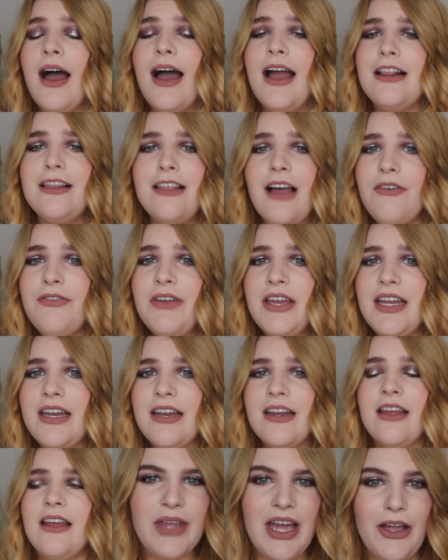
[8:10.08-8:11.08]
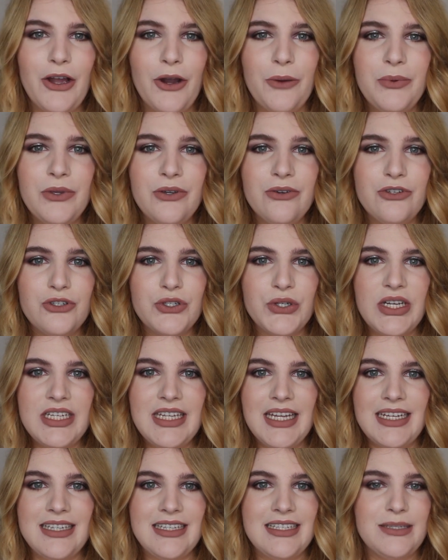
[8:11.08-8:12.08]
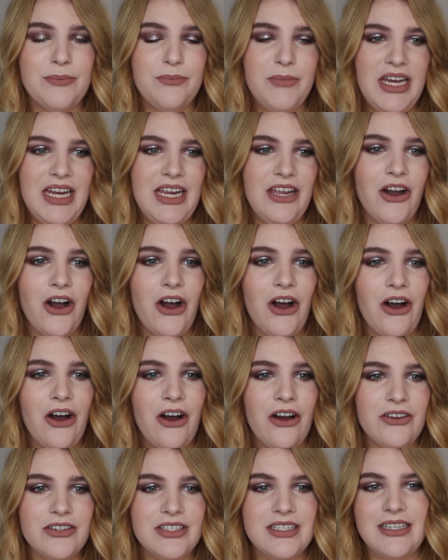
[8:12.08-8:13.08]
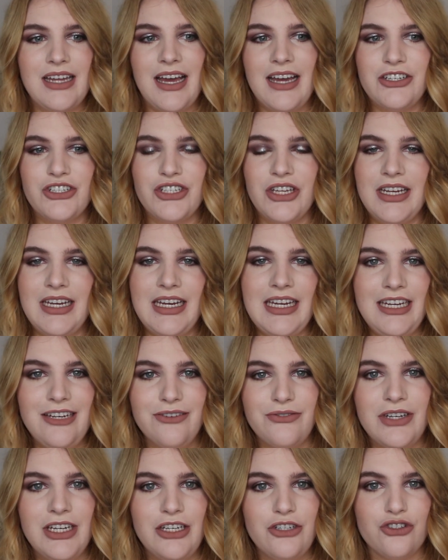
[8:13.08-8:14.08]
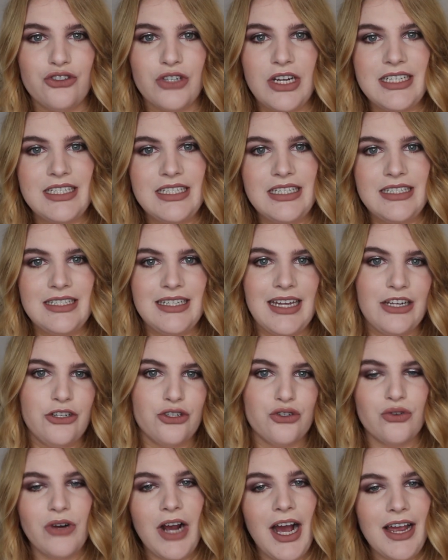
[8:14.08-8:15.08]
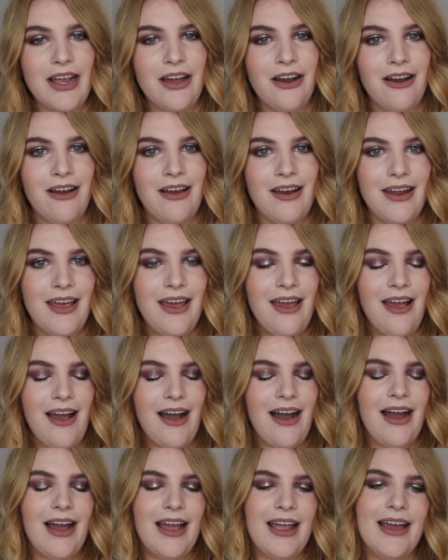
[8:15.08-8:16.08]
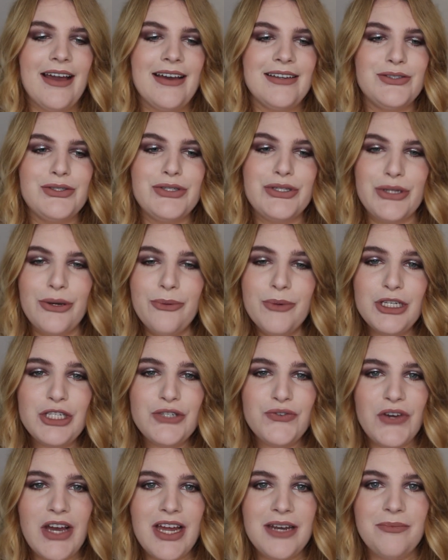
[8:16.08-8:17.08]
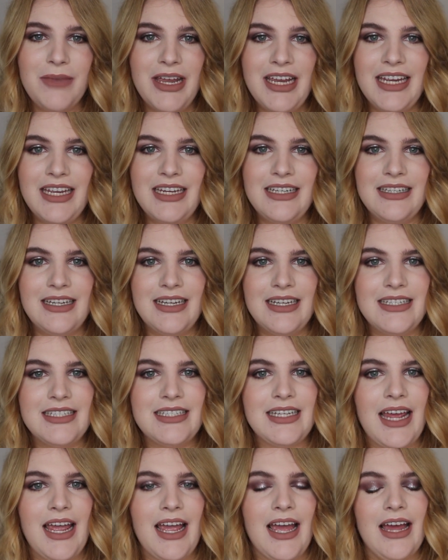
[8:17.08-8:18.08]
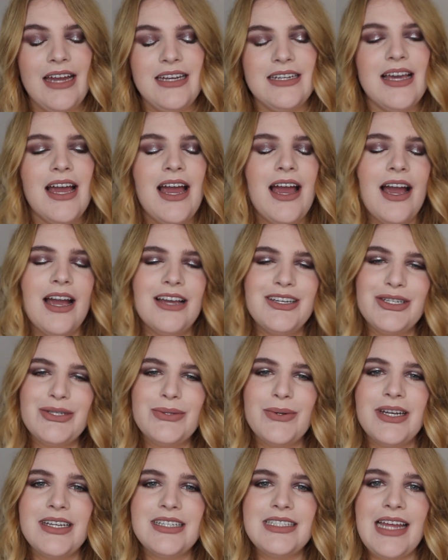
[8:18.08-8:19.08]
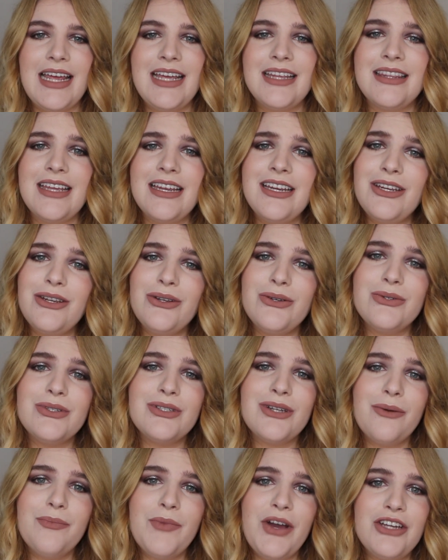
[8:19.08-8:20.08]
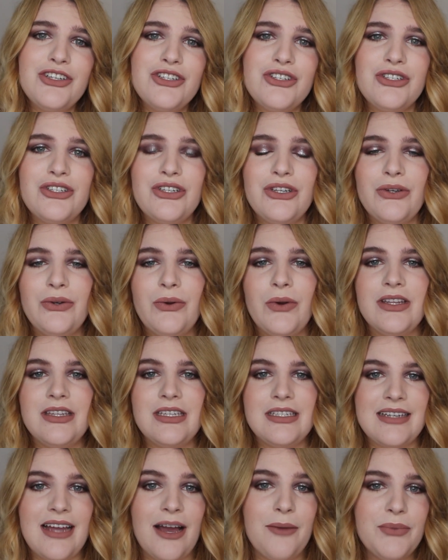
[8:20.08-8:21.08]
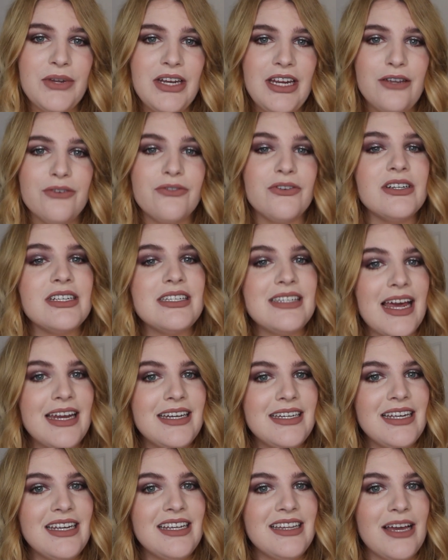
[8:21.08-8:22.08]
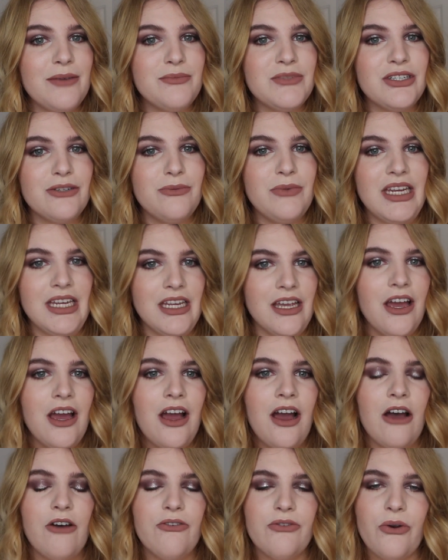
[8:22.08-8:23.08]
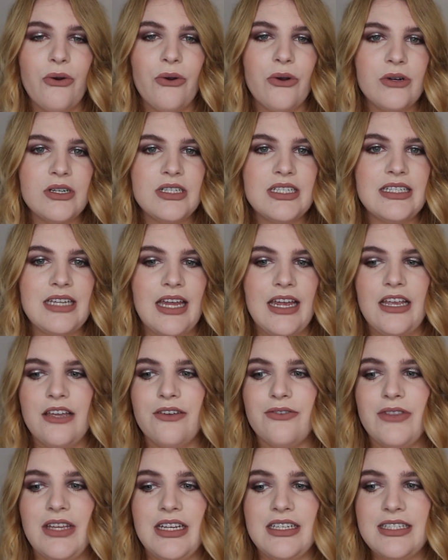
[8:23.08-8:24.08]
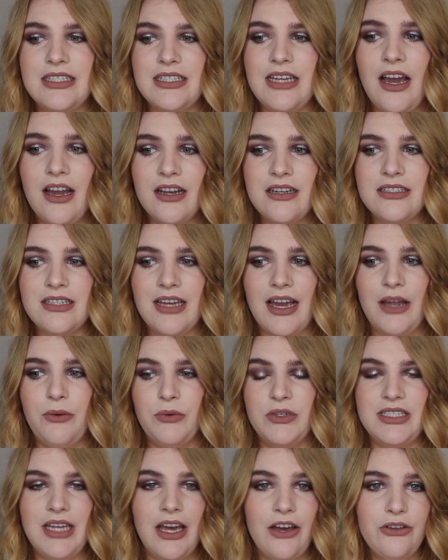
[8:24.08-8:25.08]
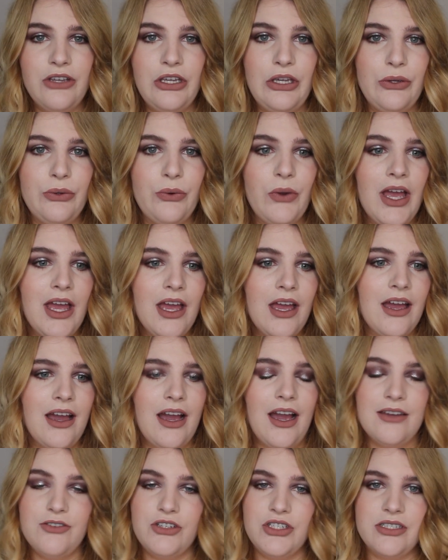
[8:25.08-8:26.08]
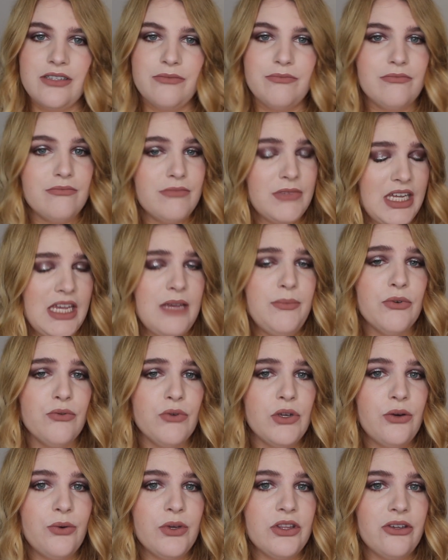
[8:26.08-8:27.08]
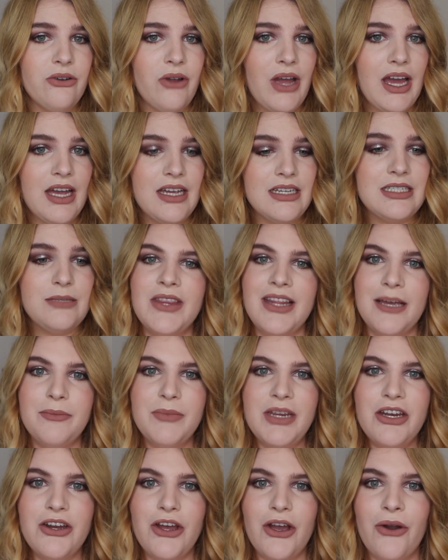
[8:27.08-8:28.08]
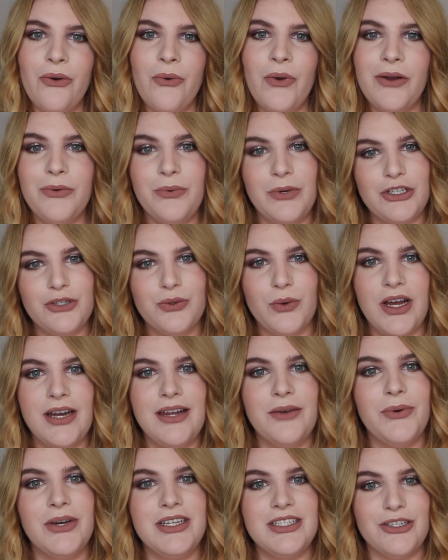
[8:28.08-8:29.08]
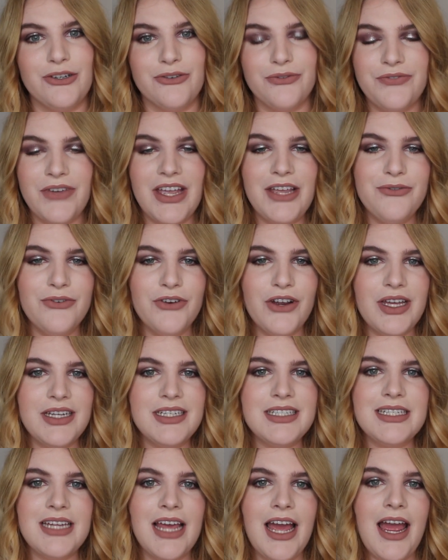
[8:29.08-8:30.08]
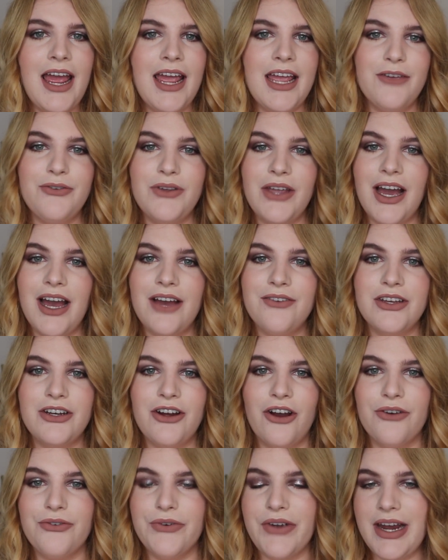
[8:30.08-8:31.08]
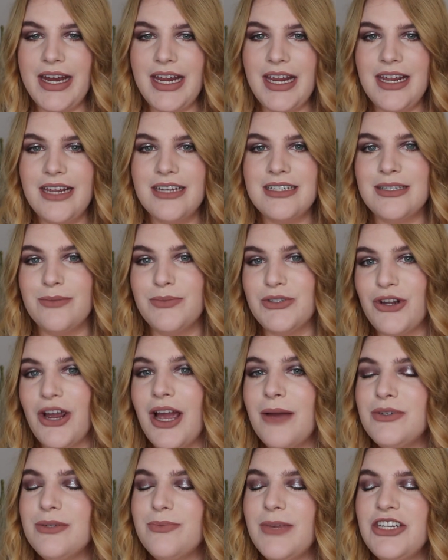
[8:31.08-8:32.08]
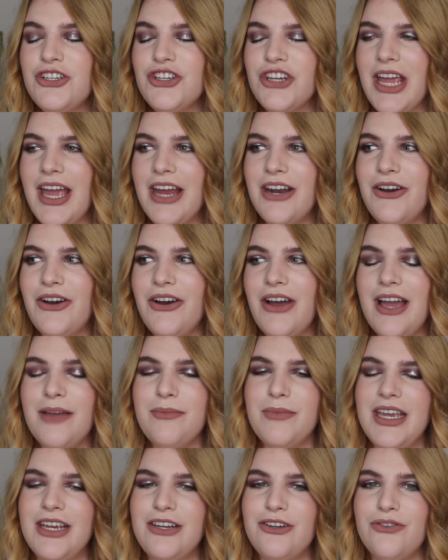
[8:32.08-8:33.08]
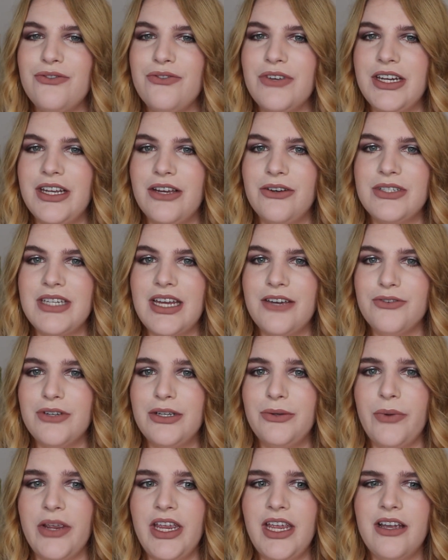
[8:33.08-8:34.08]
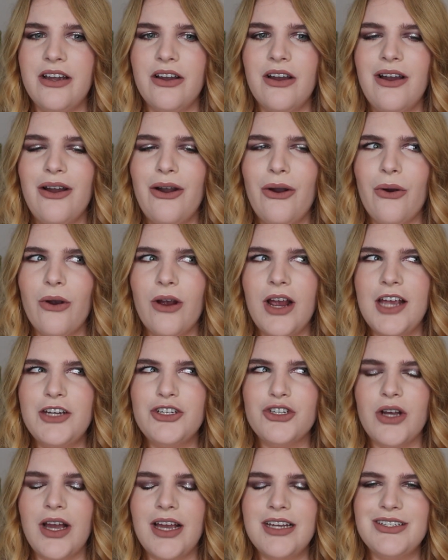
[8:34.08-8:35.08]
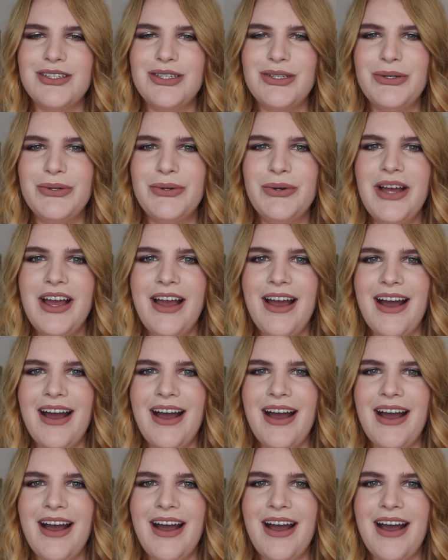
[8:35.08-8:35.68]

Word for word: I love it! I hope you enjoyed like this mini haul slash like evening dresses like try on. I had so much fun making this and I just want to say thank you so much to this company for sending them to me. Of course, like if they sucked, I would tell you. I just keep it real with you guys. Let me know which one it was your favorite. If you haven't already, subscribe to my channel. I make new videos every week or I try to.